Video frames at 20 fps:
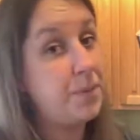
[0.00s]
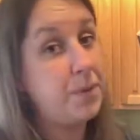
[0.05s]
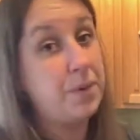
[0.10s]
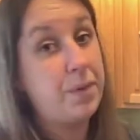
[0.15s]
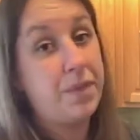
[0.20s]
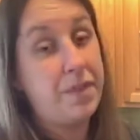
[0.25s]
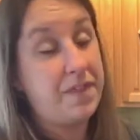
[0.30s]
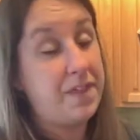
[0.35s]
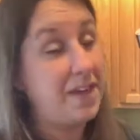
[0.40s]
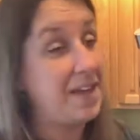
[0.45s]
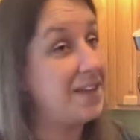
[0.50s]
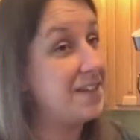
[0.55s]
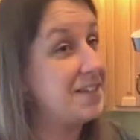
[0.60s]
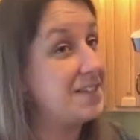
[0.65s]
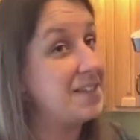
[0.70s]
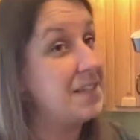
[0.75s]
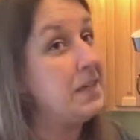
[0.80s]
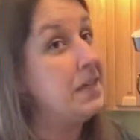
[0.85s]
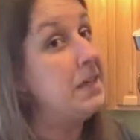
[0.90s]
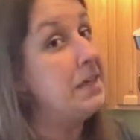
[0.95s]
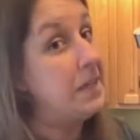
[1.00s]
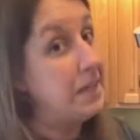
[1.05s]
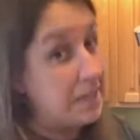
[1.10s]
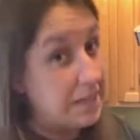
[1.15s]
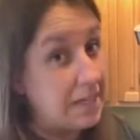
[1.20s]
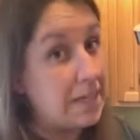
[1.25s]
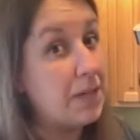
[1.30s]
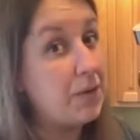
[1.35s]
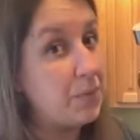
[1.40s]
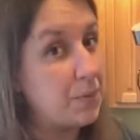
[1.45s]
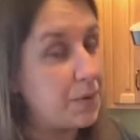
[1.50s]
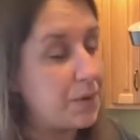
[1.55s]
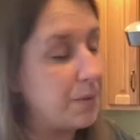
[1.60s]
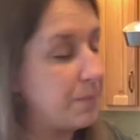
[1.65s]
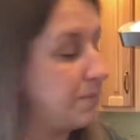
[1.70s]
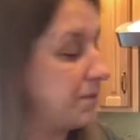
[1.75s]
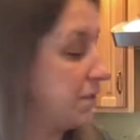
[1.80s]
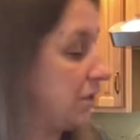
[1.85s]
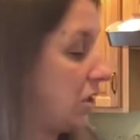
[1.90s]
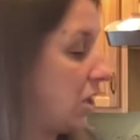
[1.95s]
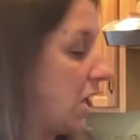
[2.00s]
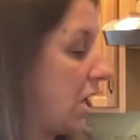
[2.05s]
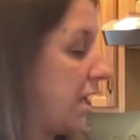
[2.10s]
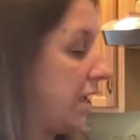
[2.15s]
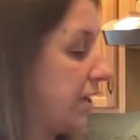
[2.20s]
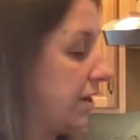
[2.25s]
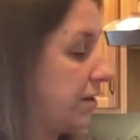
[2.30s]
Both things eat worms a lot,